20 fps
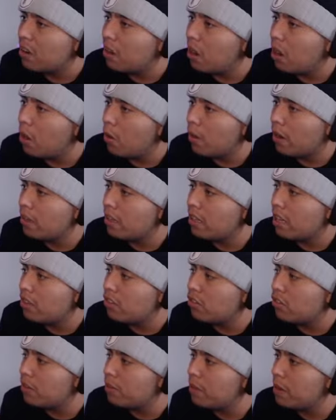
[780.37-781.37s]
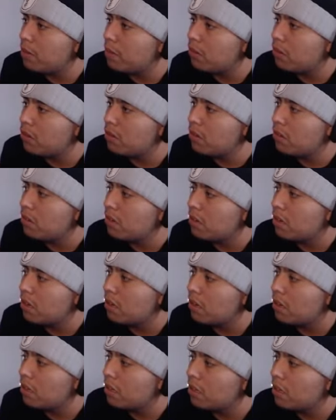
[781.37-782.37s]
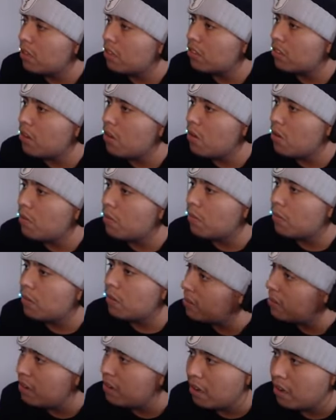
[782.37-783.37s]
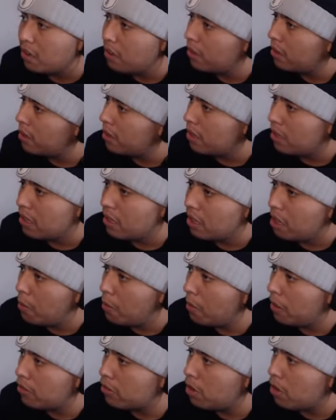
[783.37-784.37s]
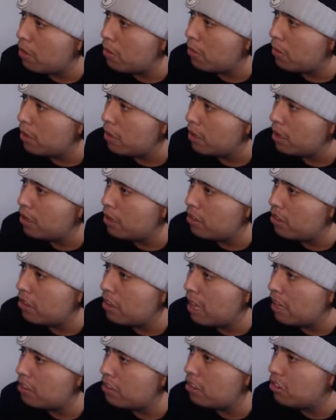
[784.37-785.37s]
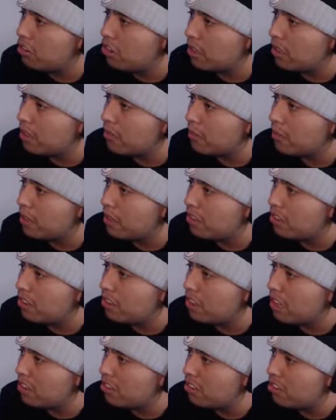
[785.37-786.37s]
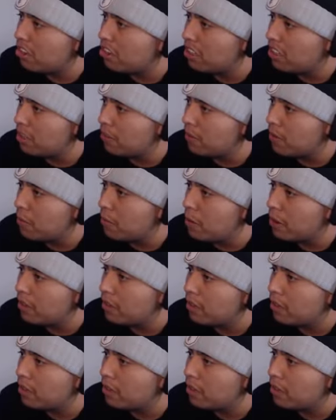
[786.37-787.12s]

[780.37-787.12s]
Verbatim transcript: Alright, lasering people, dude. Let's go. Come on, let's go. Get to your next objective. Get to your next objective. Come on.